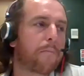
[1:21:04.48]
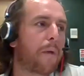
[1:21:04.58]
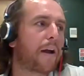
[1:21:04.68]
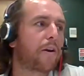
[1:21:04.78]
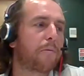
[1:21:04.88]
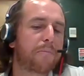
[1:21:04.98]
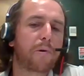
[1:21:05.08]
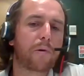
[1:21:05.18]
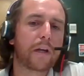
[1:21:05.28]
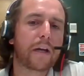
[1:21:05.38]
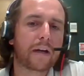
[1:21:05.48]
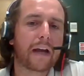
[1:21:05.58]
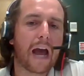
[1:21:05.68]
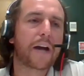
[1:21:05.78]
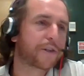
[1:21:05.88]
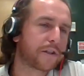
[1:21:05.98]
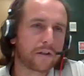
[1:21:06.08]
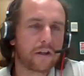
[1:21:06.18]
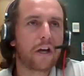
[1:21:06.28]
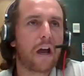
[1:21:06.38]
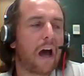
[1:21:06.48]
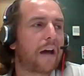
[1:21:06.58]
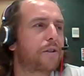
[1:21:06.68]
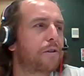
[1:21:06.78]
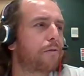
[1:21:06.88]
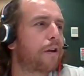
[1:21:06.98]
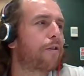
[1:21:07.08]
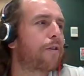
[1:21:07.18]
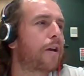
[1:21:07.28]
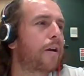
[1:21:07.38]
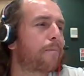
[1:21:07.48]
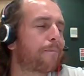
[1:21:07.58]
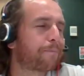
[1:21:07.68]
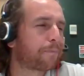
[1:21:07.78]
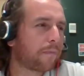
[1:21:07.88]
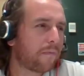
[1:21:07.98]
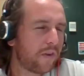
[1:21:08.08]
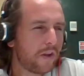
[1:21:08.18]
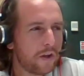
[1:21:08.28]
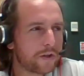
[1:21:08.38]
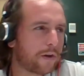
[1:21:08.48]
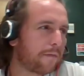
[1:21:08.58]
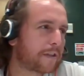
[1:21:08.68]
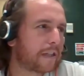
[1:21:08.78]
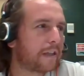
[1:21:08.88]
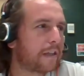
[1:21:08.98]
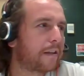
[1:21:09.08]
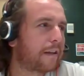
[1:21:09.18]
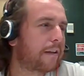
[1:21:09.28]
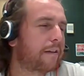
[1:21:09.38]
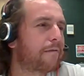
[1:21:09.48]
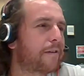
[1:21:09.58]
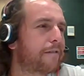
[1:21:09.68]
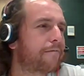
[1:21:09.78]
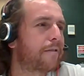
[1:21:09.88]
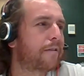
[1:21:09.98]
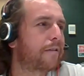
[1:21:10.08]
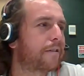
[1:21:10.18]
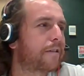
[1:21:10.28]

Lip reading: by, pool their cash and do their thing. So obviously there are different